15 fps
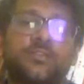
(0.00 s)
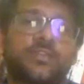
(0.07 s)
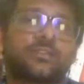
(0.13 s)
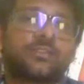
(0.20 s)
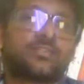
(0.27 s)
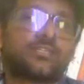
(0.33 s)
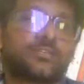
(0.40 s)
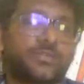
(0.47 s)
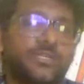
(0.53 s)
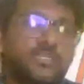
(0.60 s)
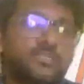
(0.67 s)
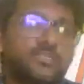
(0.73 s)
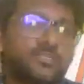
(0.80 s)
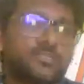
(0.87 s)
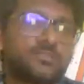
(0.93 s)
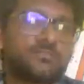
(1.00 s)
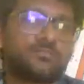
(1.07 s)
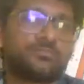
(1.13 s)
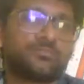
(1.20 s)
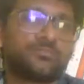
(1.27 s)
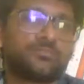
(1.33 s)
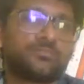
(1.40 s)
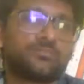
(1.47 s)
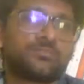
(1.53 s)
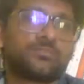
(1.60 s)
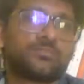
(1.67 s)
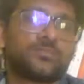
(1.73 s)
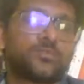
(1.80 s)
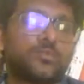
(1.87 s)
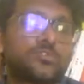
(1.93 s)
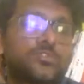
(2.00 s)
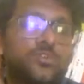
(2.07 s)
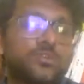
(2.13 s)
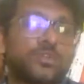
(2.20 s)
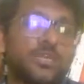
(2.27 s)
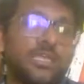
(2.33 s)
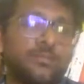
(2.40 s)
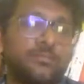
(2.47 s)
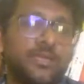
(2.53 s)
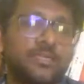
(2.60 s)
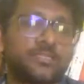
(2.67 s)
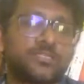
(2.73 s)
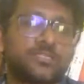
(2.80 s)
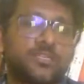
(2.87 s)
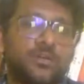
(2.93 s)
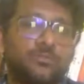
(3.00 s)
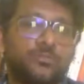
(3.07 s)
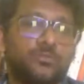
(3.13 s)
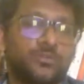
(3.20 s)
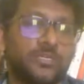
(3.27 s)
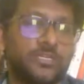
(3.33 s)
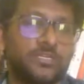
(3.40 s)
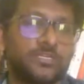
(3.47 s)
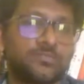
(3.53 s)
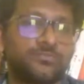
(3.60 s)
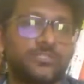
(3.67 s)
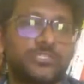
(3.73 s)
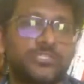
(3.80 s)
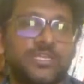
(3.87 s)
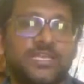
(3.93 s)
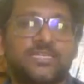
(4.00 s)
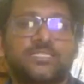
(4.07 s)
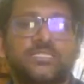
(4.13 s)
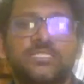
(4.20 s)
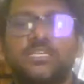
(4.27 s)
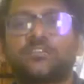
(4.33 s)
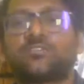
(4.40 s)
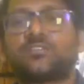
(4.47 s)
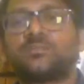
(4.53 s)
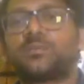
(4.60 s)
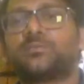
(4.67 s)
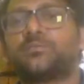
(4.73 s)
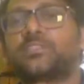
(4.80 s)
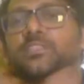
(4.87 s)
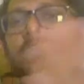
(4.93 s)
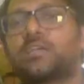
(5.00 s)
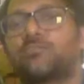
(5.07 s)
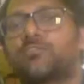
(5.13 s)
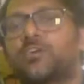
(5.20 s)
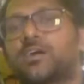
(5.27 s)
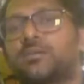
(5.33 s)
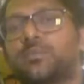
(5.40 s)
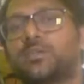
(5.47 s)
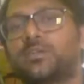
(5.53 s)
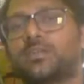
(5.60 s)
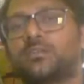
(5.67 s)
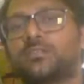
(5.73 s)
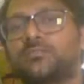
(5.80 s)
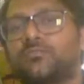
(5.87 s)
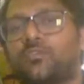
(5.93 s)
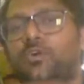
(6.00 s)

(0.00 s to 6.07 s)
we get the trees. Those are climax communities which has equilibrium with the environment and